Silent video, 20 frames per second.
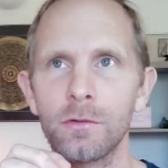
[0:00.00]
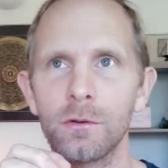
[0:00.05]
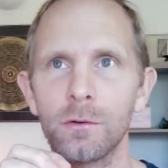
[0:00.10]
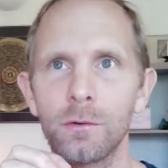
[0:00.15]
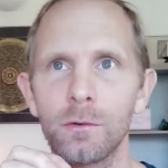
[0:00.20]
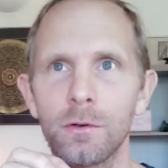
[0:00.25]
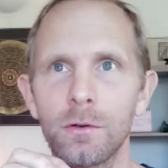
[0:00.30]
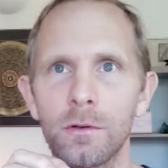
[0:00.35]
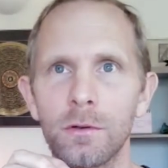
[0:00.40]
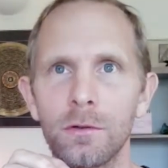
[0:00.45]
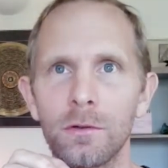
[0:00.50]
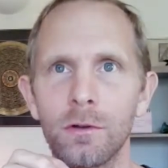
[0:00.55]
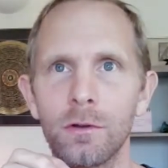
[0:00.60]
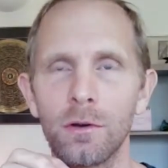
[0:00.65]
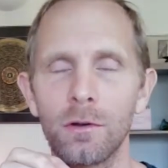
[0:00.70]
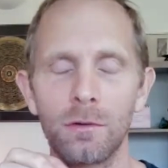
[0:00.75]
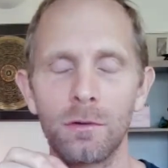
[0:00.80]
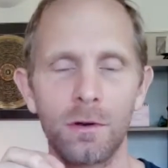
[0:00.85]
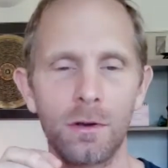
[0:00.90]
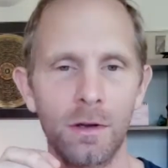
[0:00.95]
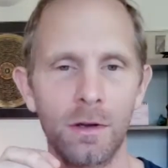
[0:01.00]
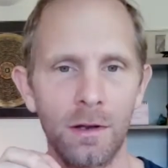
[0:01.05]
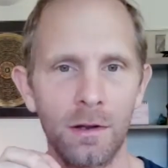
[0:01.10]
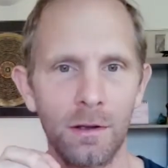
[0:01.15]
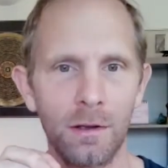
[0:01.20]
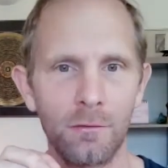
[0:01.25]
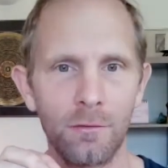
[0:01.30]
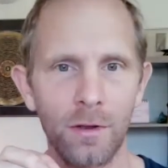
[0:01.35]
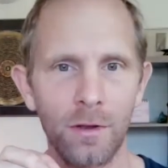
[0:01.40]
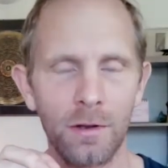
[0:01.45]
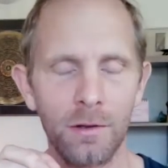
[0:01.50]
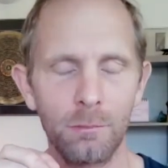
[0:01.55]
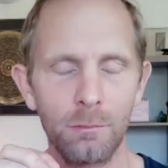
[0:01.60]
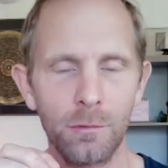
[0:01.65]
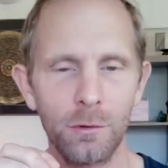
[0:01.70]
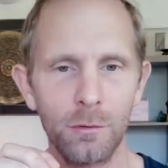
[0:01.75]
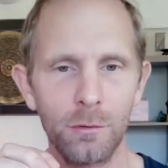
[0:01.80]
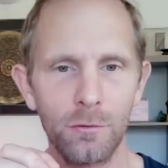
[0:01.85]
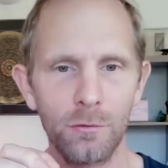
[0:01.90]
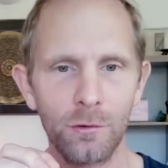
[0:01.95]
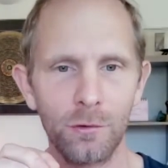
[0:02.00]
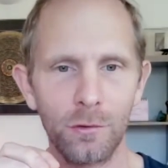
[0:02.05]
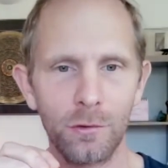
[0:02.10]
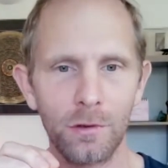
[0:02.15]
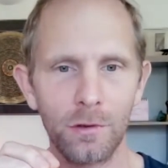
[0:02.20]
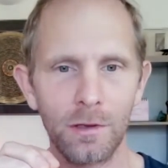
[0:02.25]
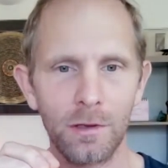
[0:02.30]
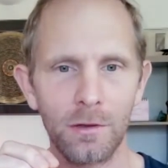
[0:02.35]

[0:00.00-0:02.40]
so you talk about I find it beautiful,